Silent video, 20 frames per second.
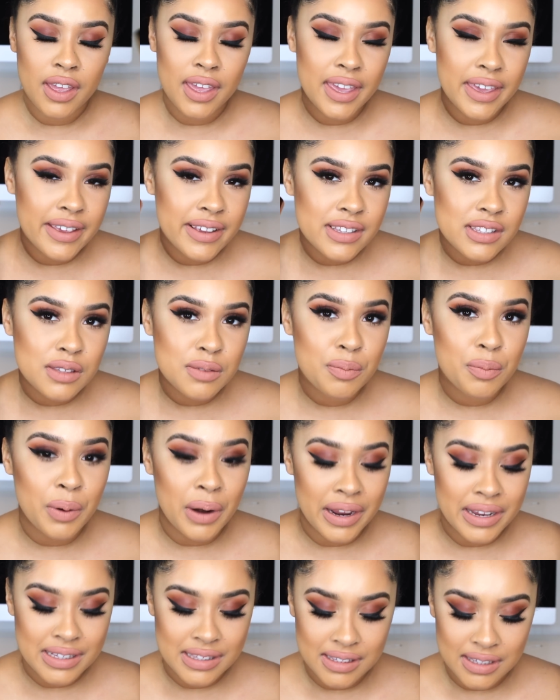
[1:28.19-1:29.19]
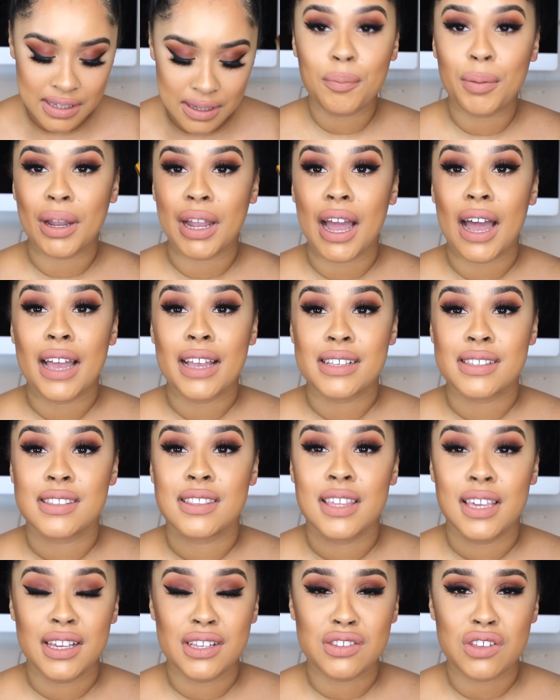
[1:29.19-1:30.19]
is pricey but guys
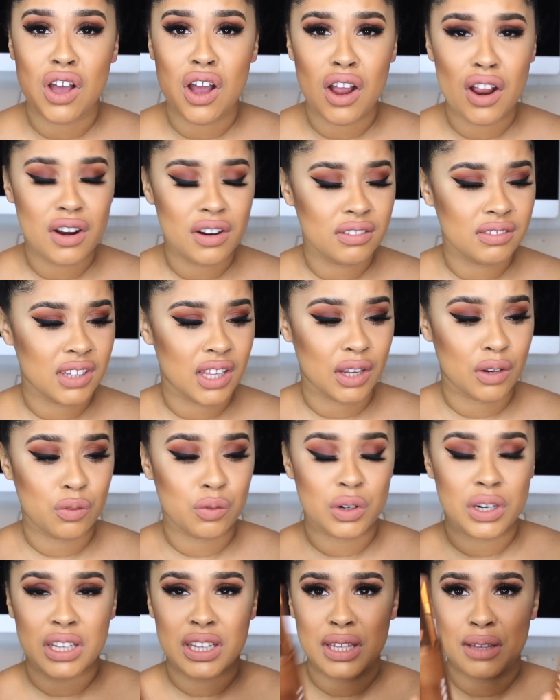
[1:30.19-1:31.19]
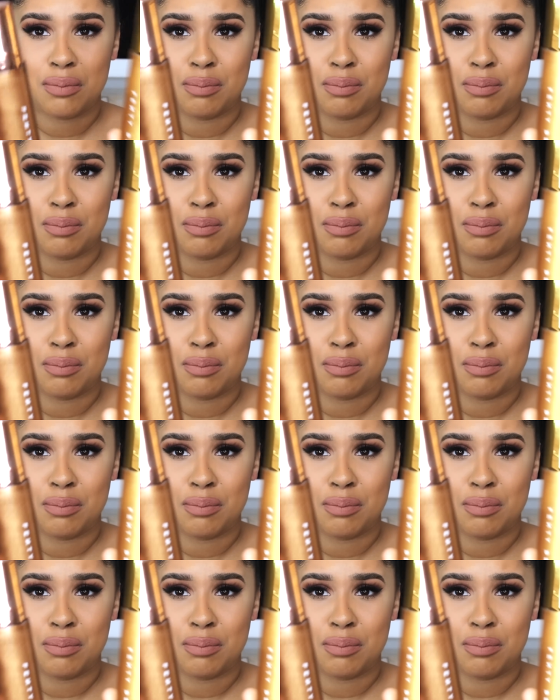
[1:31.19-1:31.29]
these are like really